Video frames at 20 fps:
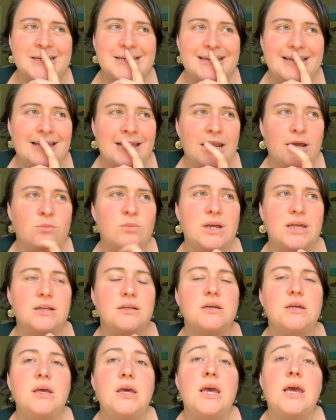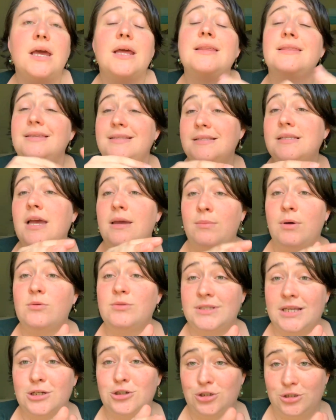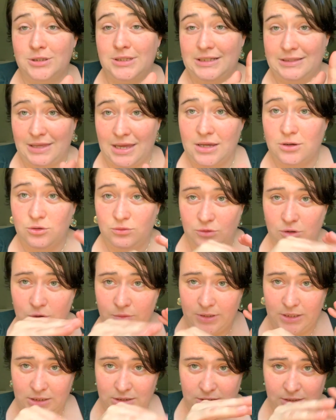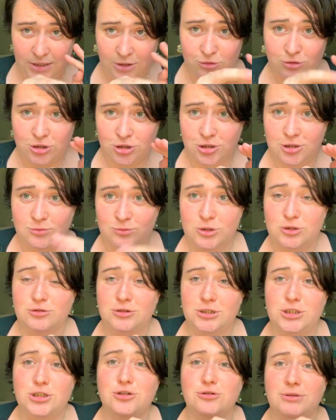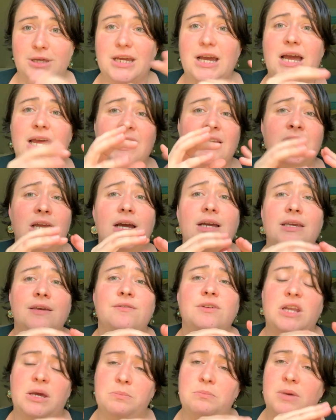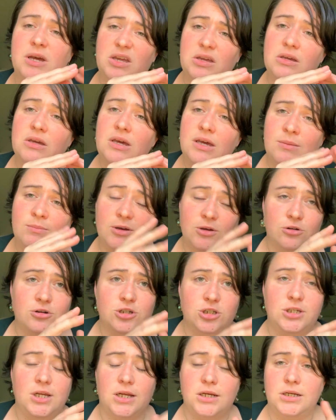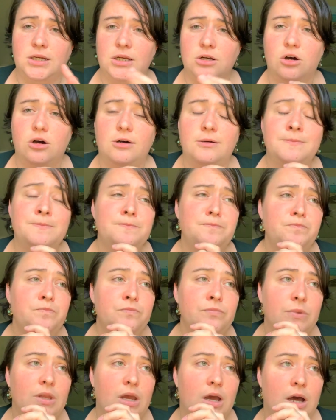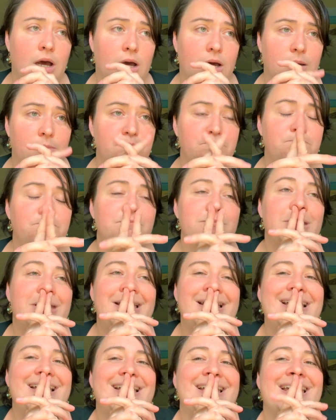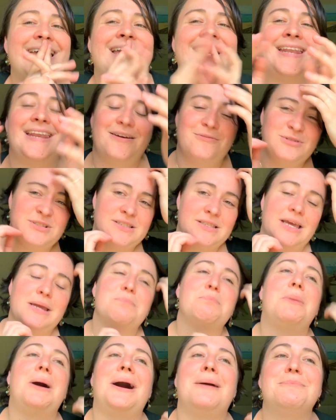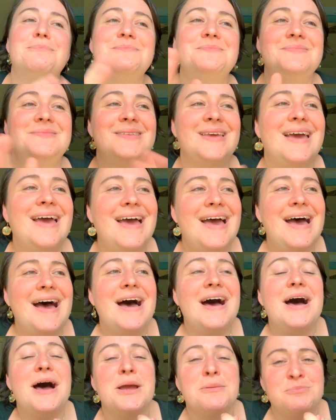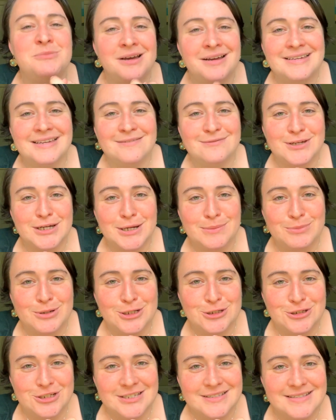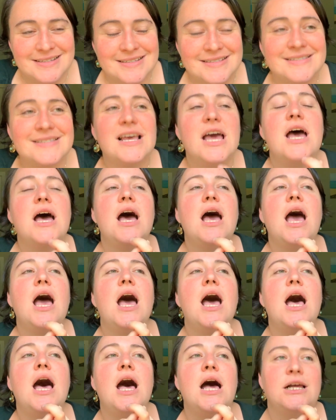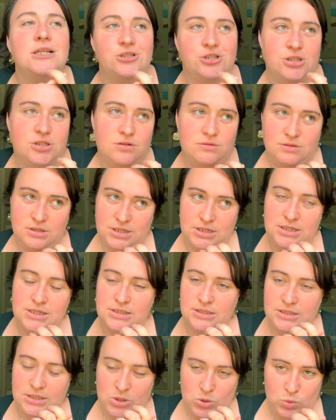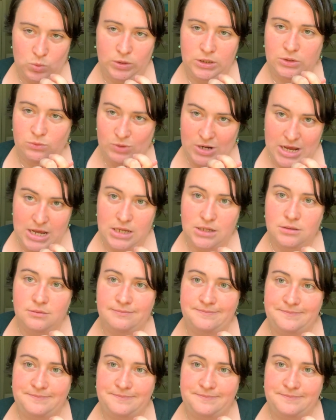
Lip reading: And I went, and this time I was actually like going into like Christian witchery too. Like I had not given up my Christianity at all. And I was like, "Mom, I'm not giving up on Jesus. I just don't think he's the only way."